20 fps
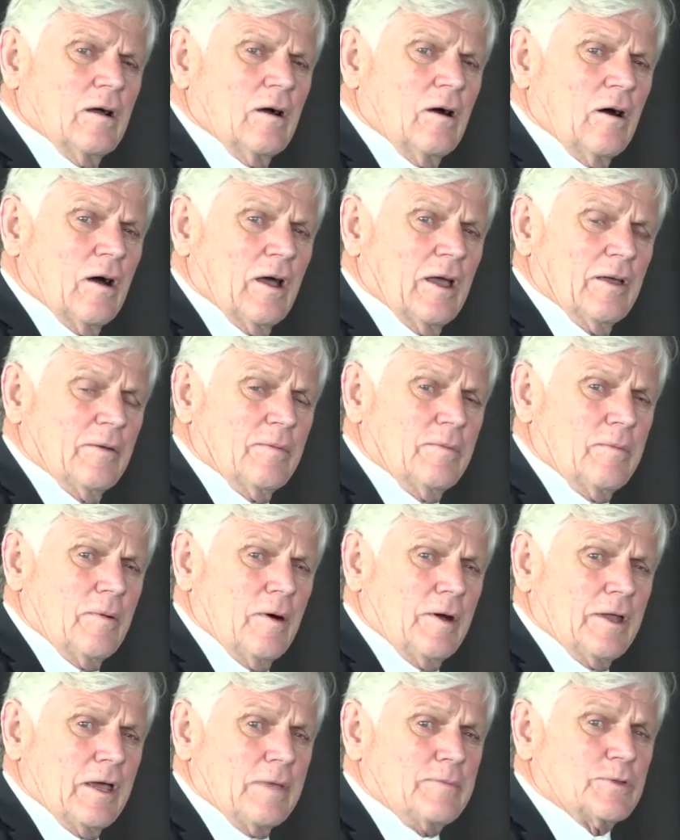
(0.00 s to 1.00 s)
Hi,
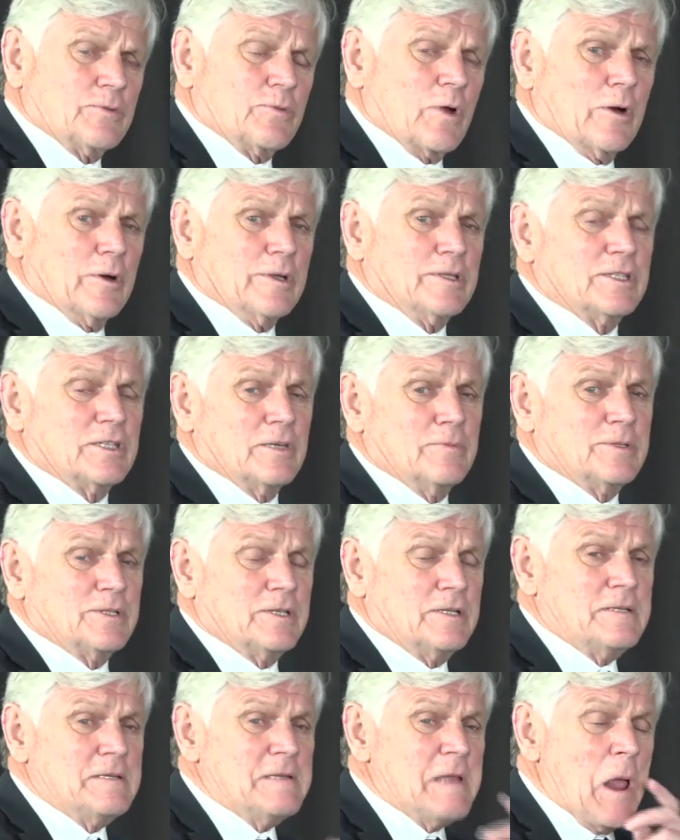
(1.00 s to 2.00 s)
my name's Rowan
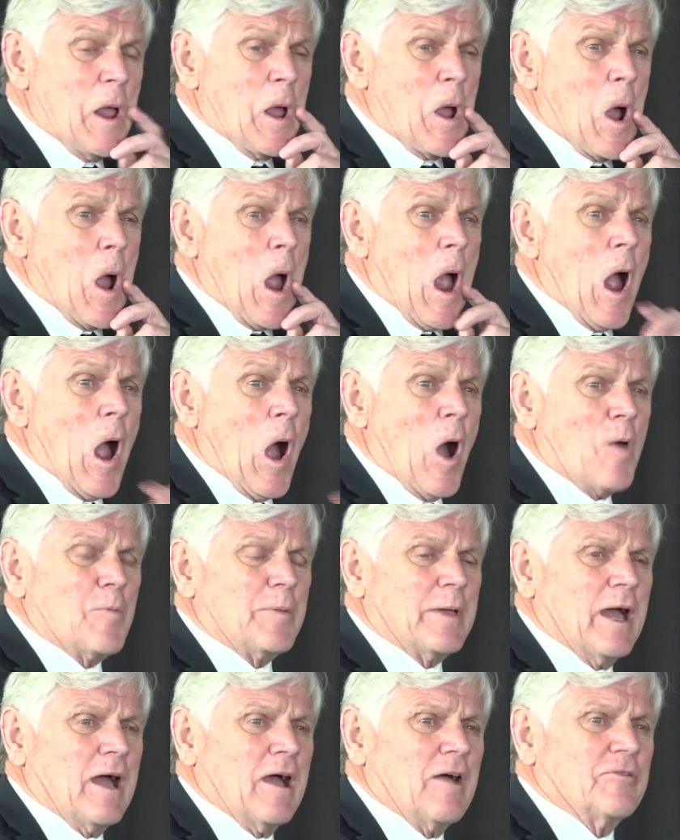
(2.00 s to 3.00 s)
Simpson. On
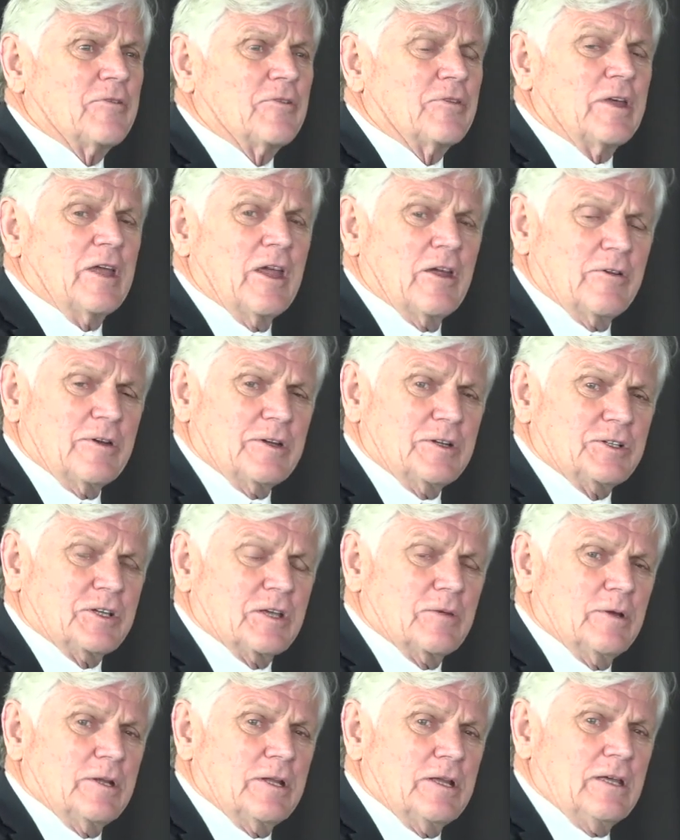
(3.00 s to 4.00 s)
behalf of the Heritage
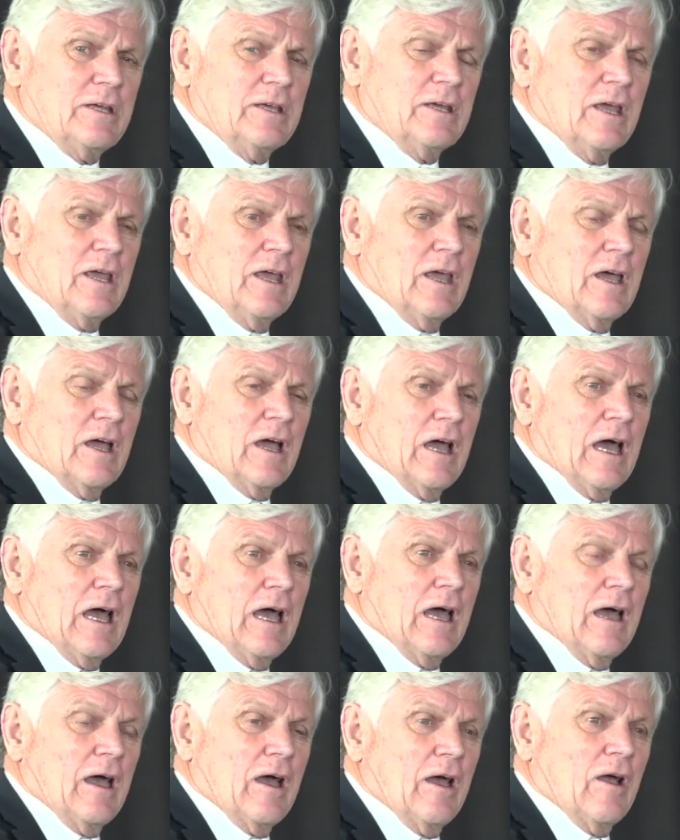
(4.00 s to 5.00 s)
Committee,
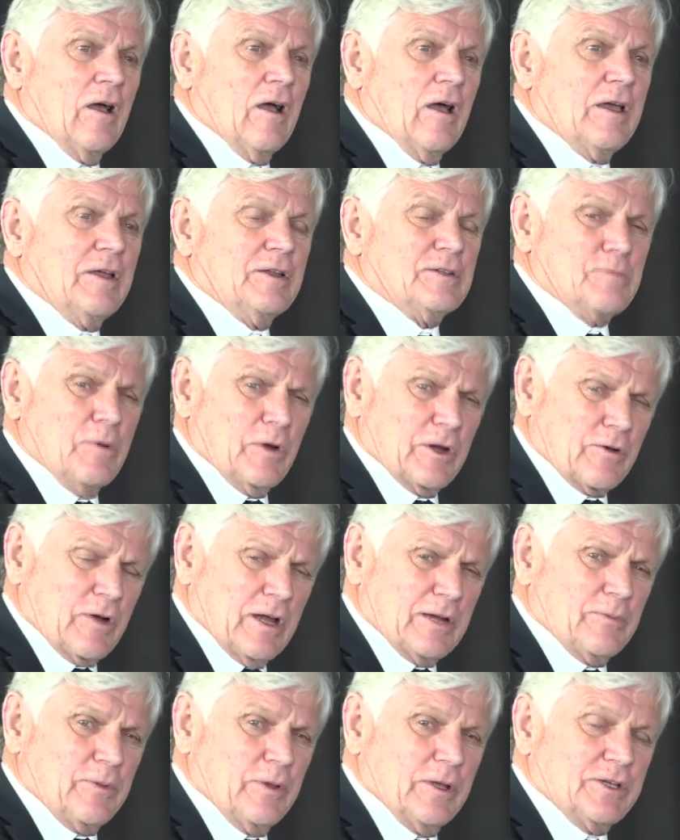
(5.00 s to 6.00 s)
uh, it is my
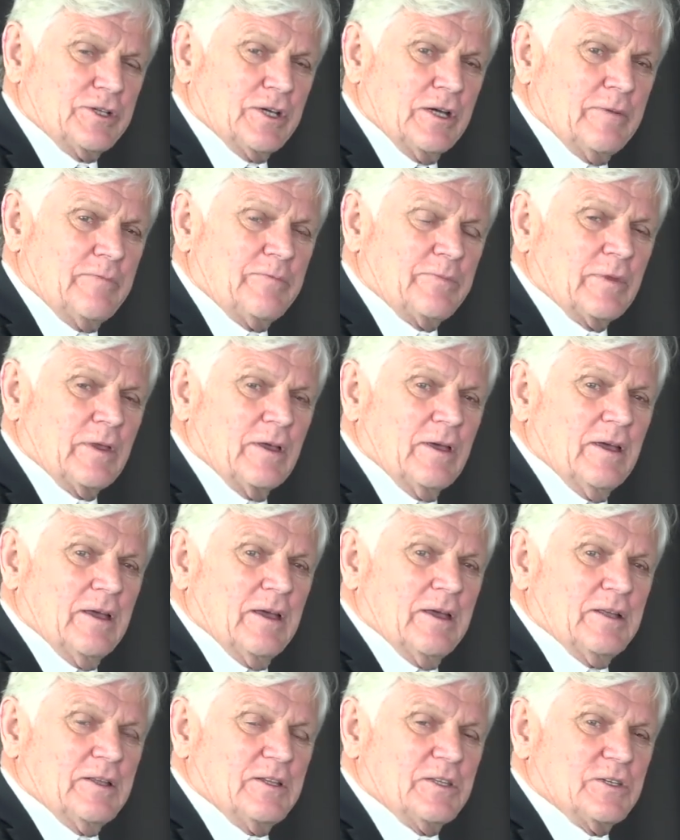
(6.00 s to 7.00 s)
great pleasure
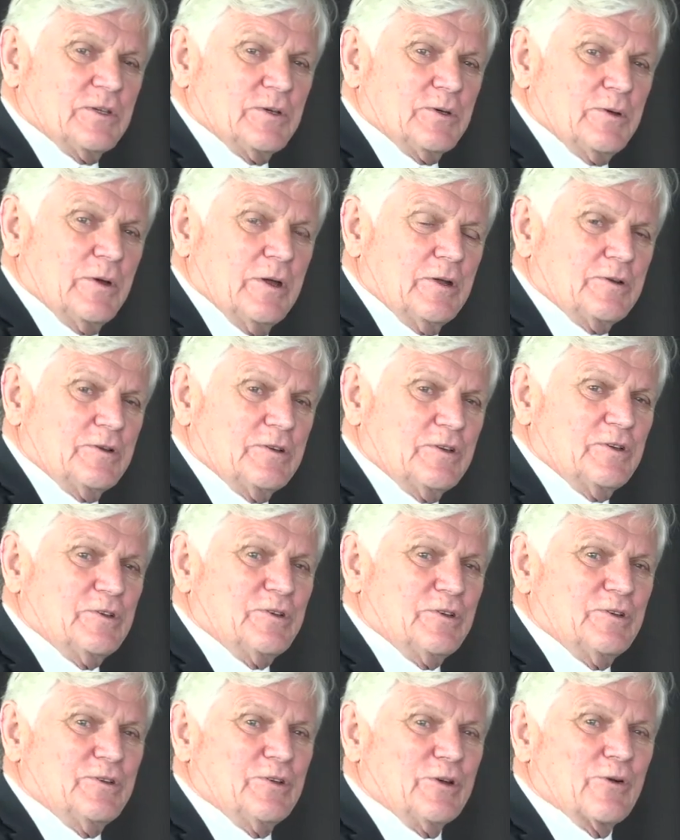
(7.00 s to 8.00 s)
to
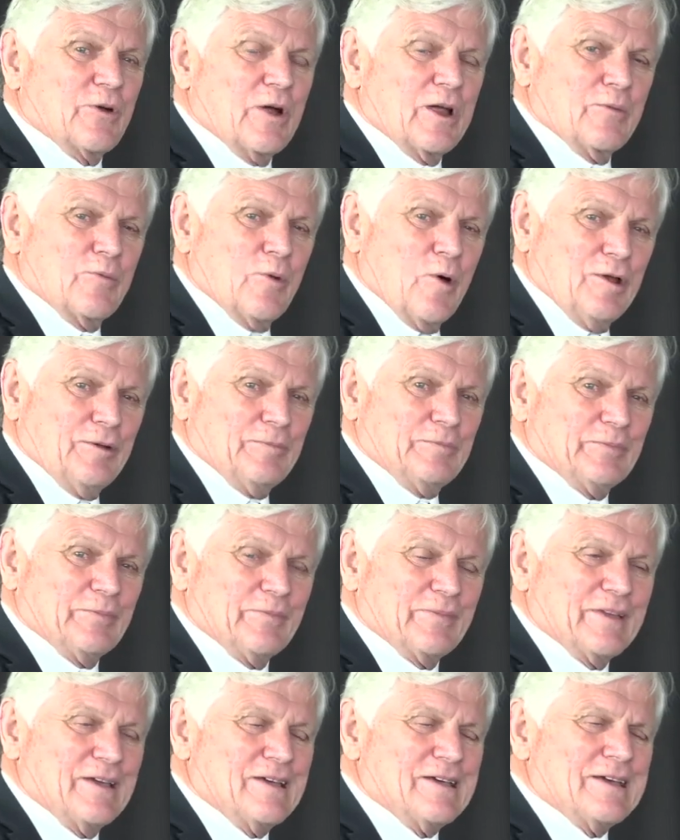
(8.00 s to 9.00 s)
introduce you to Graeme Watt,
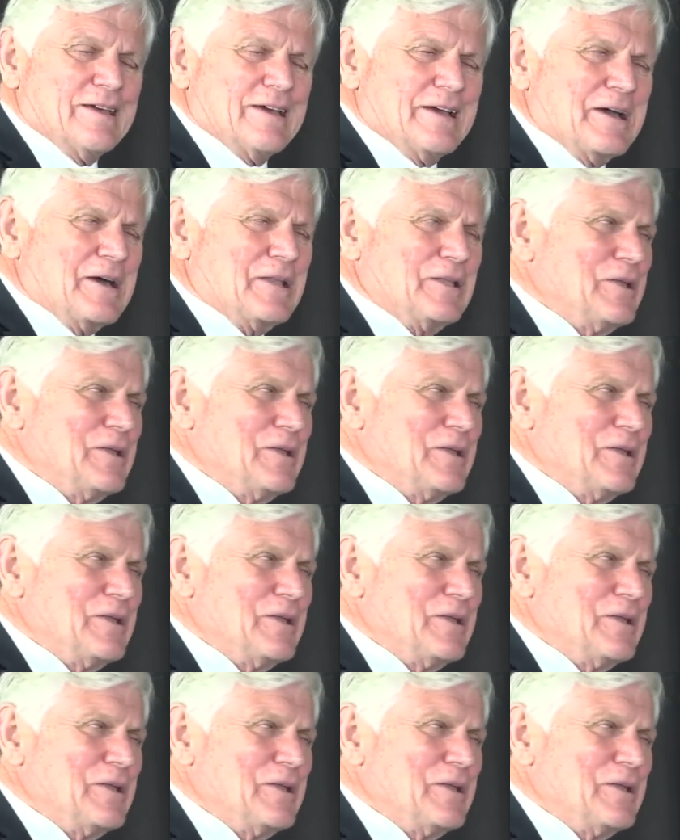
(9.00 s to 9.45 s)
a